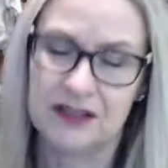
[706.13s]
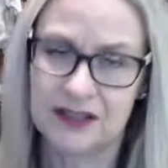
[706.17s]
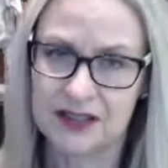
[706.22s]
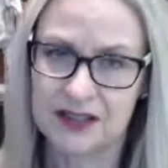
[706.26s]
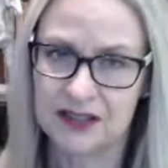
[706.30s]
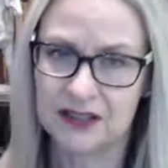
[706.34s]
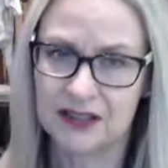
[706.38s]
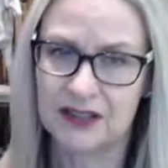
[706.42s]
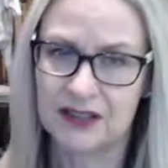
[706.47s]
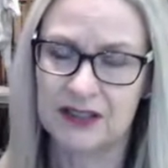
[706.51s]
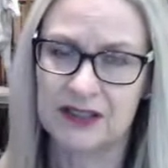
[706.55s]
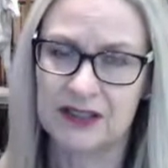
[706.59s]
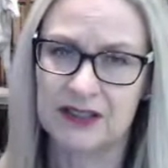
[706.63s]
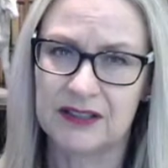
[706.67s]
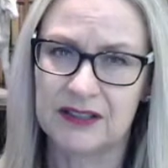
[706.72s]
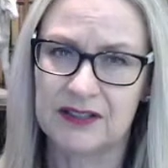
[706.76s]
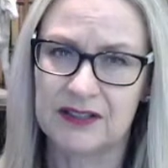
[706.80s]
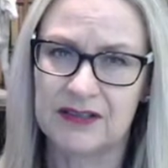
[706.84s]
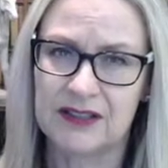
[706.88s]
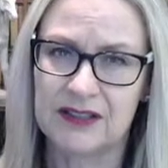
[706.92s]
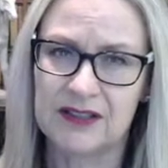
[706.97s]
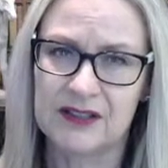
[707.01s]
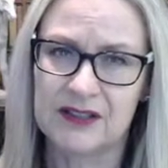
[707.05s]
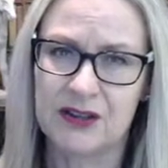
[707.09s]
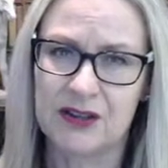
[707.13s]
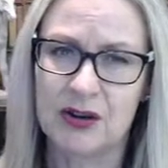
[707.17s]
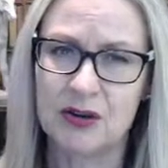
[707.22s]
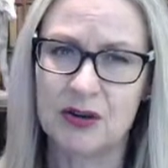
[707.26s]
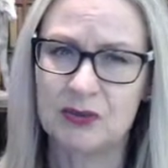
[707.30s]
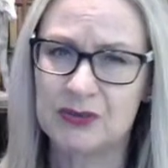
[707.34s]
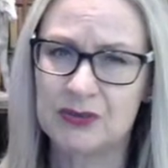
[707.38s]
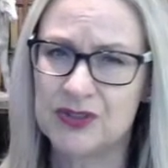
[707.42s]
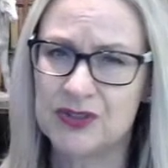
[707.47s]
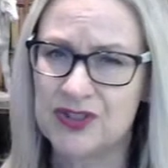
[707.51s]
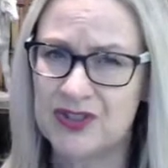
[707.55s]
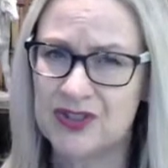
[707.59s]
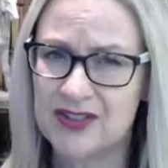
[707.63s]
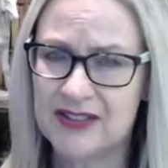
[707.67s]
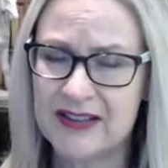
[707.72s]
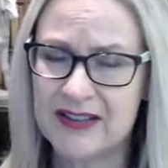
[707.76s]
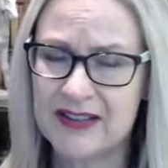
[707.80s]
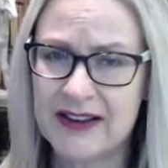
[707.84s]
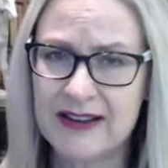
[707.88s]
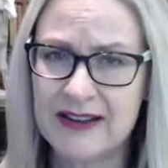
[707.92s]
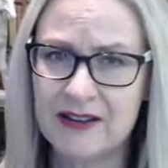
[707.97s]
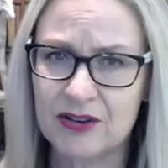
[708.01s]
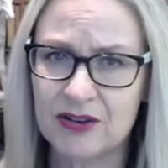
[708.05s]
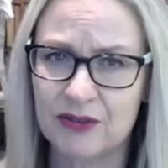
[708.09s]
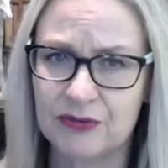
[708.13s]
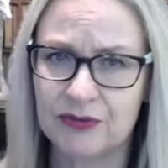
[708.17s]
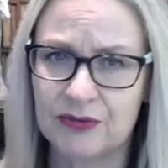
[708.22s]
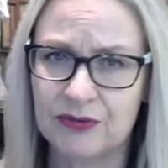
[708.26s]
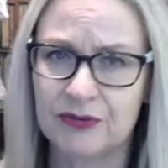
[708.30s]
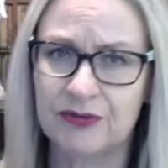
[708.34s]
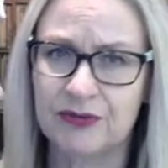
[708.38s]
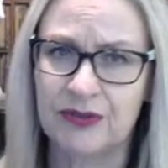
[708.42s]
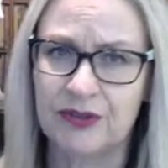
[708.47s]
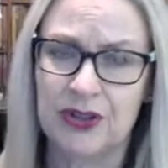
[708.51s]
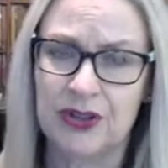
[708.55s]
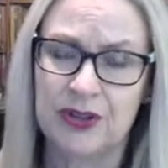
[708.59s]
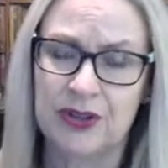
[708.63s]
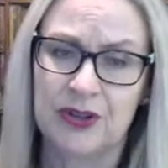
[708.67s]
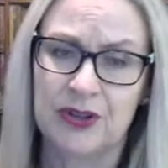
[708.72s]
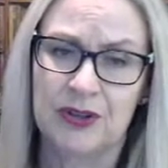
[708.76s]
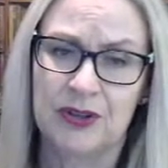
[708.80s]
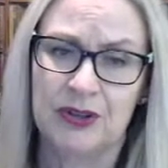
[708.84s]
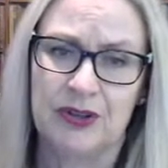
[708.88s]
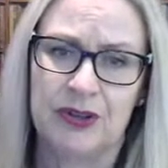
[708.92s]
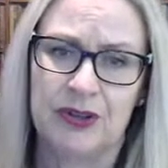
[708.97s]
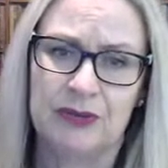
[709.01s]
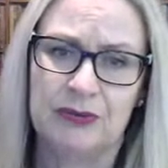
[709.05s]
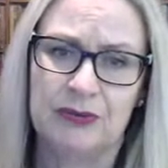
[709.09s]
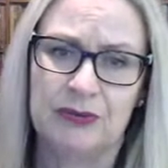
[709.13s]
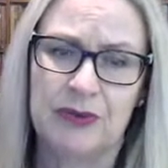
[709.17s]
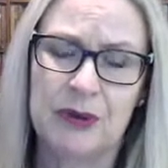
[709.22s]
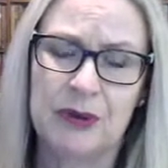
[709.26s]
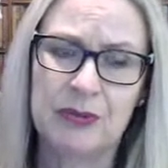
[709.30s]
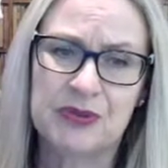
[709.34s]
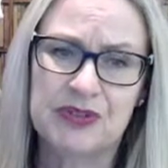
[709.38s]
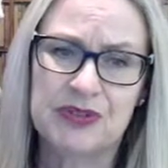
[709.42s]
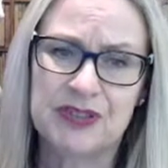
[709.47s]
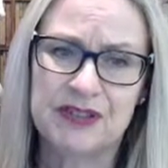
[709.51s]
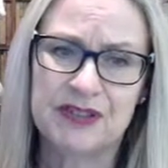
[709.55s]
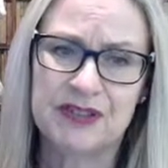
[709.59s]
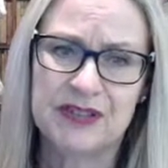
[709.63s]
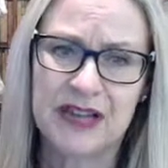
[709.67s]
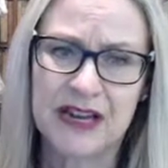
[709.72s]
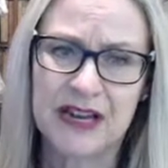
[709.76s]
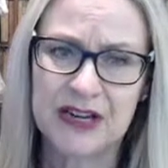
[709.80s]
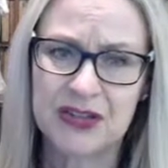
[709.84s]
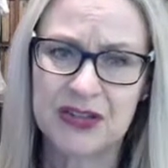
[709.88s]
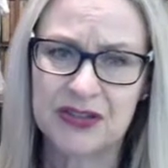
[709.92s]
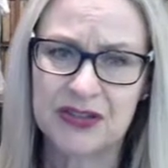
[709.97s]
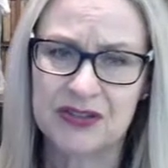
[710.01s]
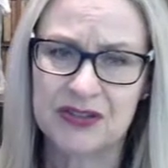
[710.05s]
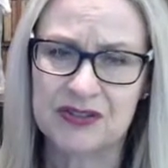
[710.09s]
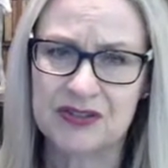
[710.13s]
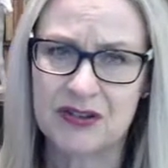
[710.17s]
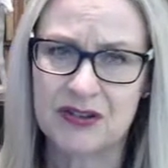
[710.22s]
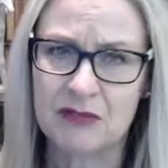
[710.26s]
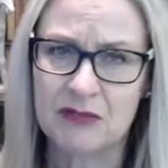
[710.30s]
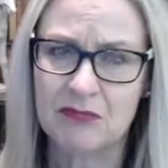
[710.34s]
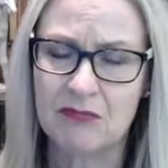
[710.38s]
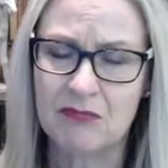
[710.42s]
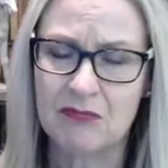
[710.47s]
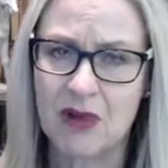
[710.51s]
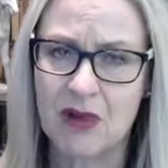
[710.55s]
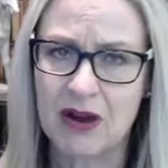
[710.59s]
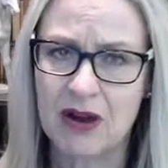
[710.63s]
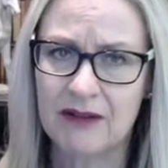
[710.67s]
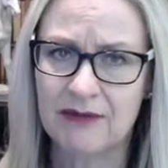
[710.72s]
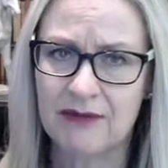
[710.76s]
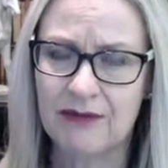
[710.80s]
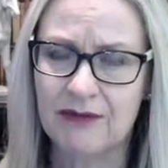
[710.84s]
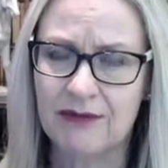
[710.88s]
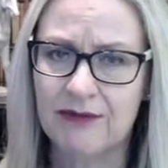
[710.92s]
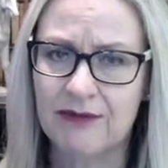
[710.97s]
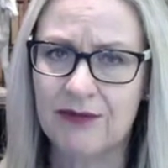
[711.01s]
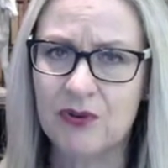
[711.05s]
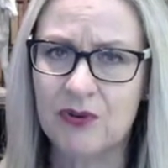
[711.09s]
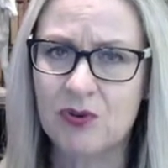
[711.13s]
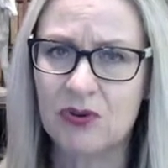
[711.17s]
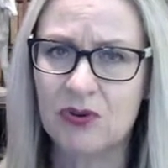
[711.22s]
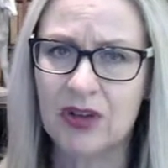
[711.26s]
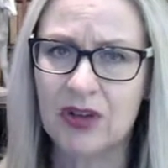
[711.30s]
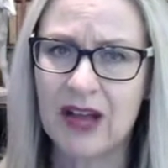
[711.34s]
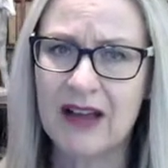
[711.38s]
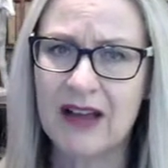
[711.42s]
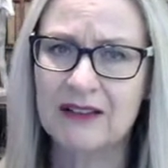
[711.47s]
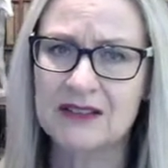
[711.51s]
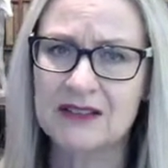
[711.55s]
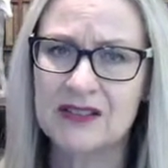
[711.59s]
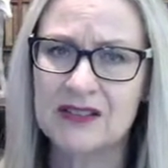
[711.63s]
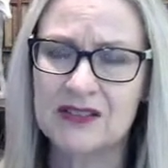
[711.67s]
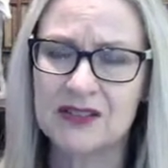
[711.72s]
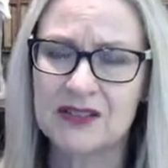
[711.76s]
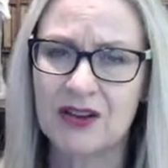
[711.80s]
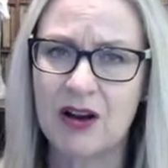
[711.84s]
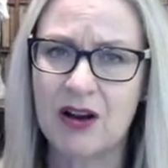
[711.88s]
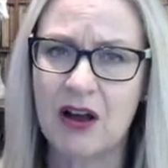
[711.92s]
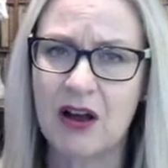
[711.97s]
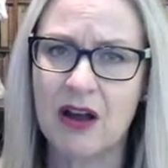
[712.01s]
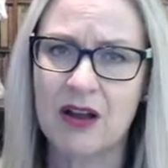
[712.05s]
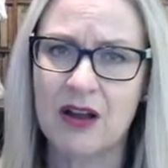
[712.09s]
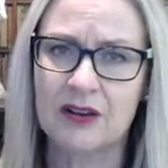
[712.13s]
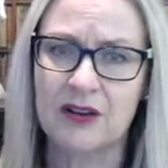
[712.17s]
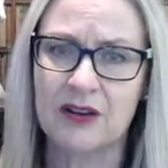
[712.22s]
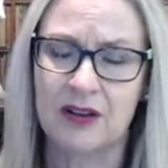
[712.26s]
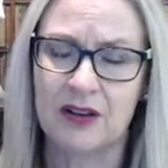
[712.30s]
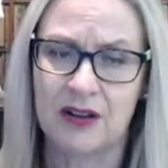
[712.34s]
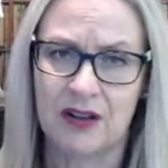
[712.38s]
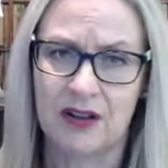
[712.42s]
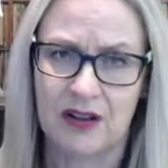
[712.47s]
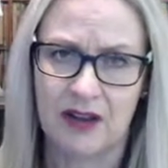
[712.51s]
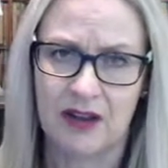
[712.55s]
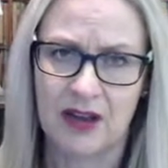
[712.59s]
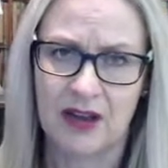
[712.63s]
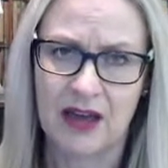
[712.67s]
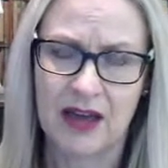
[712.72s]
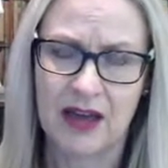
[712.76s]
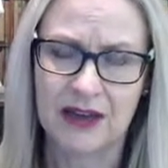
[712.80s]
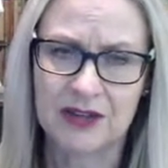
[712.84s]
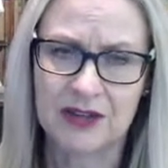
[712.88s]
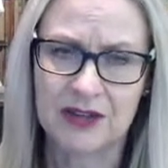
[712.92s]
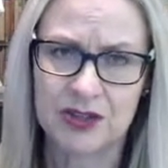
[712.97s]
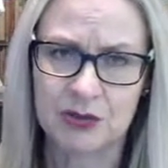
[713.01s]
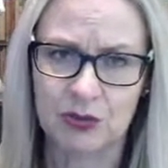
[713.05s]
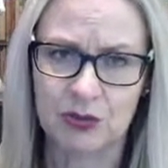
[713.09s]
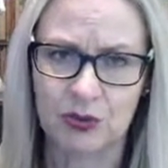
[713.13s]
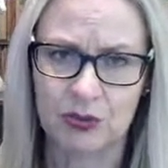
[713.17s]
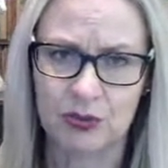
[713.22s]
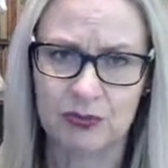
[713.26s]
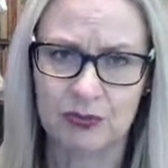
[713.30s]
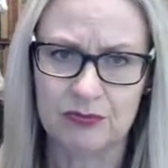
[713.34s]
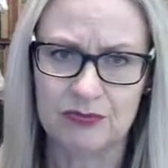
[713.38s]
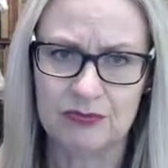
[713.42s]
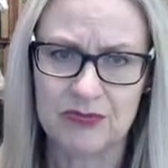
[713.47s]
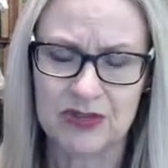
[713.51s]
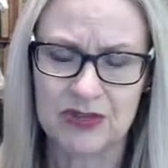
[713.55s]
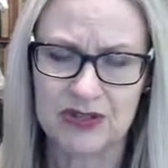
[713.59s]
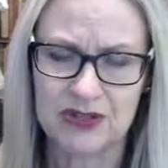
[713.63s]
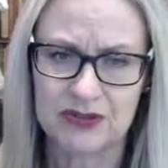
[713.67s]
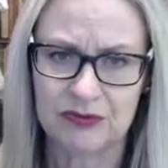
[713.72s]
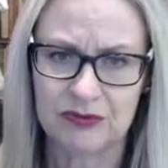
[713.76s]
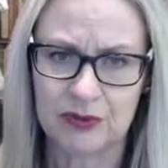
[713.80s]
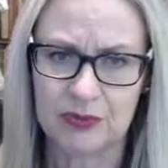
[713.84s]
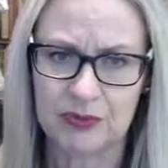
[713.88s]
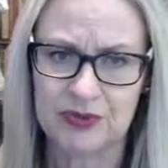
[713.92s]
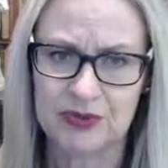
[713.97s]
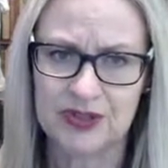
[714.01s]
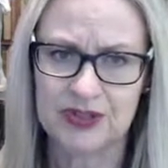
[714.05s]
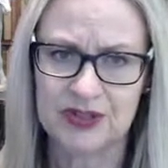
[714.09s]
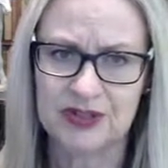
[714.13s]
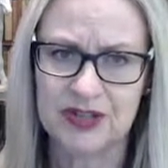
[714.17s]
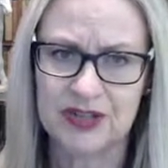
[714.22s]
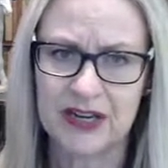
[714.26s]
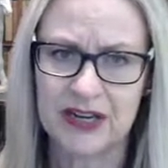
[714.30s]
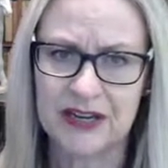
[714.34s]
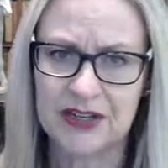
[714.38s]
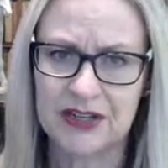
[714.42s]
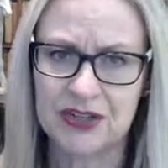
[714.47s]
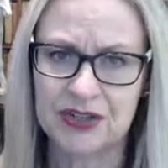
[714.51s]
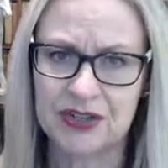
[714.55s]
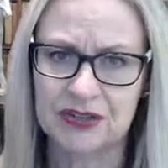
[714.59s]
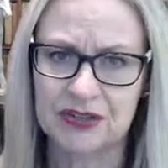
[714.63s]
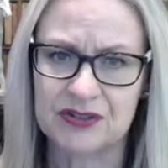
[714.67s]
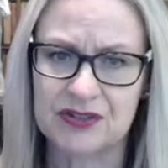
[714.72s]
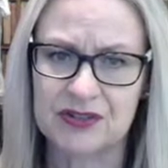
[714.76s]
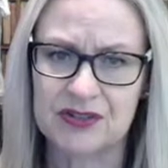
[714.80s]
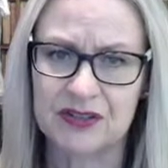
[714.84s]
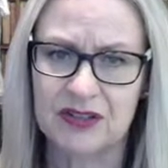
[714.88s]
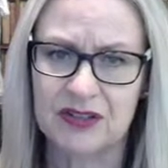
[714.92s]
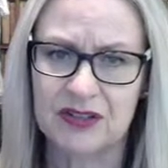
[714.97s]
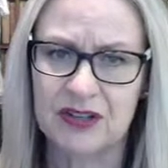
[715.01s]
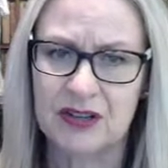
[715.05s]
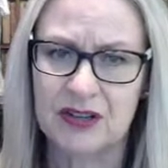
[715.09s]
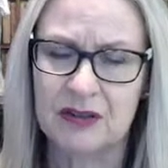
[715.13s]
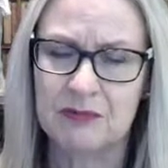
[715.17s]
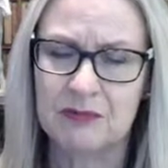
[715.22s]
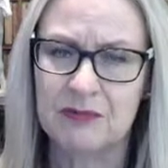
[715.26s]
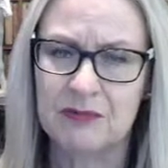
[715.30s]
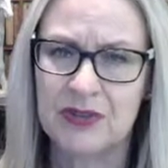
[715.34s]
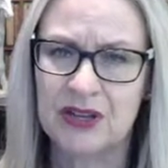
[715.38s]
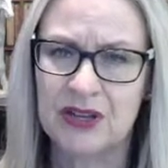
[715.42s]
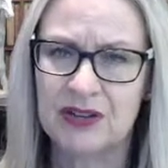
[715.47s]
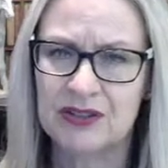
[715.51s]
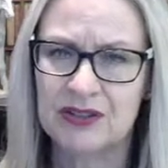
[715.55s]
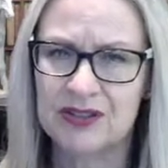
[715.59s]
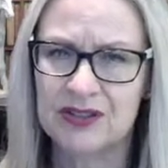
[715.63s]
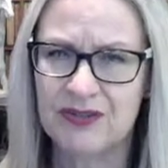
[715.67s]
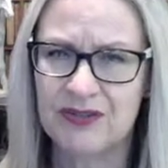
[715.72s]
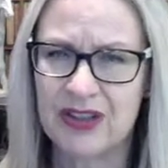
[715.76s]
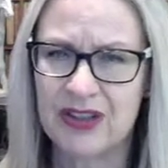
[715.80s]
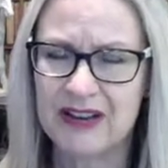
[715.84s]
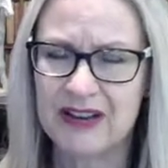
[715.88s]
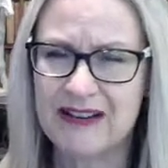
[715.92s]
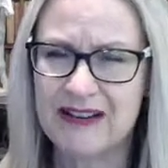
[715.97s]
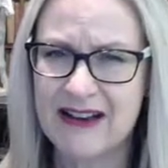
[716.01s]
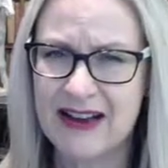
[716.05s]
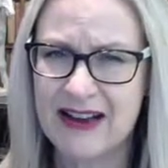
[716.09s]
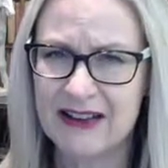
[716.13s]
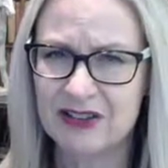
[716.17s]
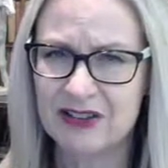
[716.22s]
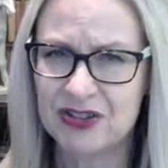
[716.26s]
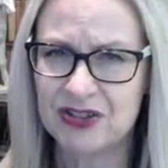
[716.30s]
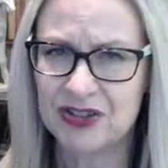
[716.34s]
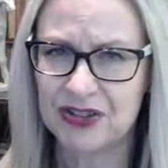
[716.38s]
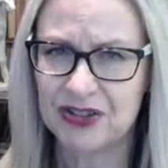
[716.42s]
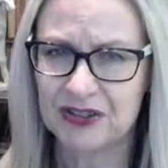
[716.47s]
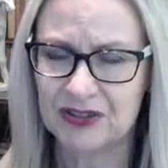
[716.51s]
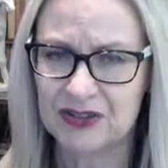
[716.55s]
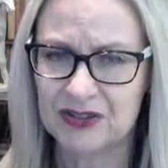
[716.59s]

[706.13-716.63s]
that there's a whole stack of representations that might fall outside actionable misrepresentations because of their nature.